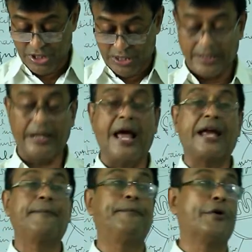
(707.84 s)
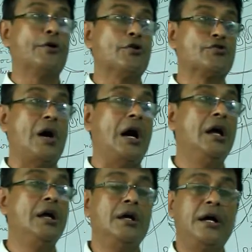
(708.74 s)
like protozoa.
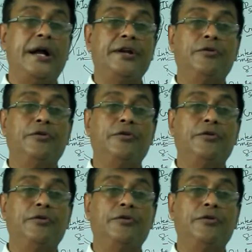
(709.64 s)
And